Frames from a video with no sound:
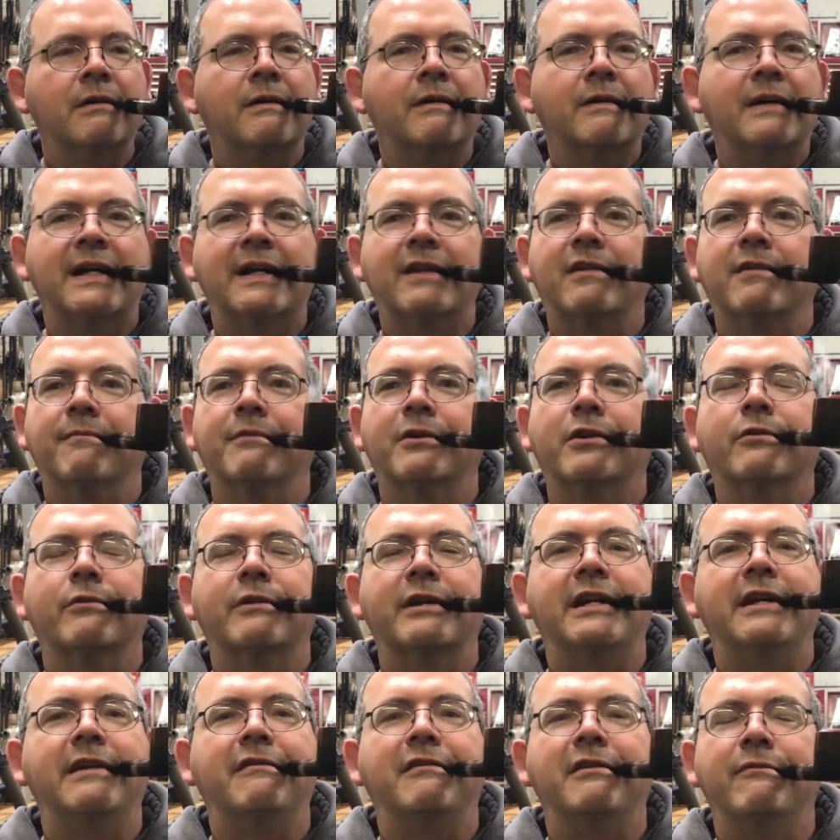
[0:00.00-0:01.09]
Had some
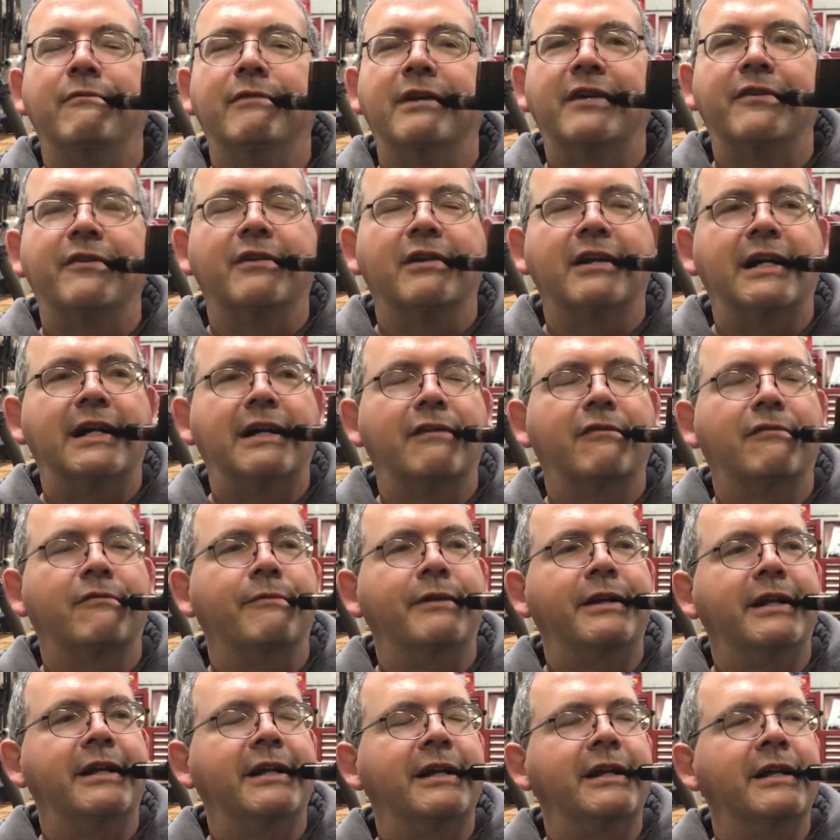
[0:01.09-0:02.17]
crazy weather last
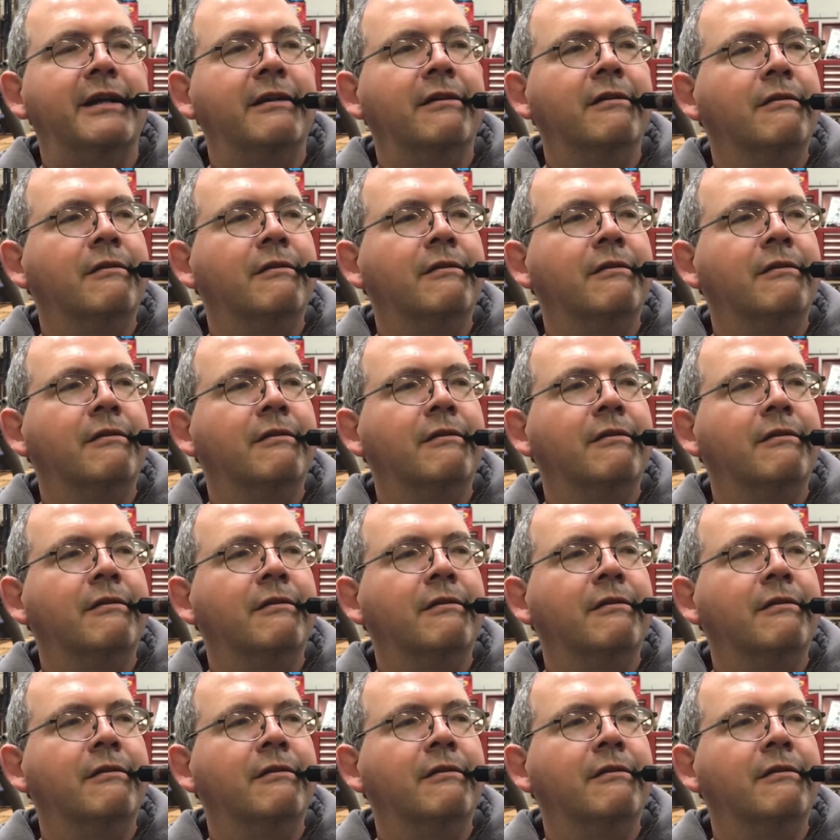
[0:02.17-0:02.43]
weekend.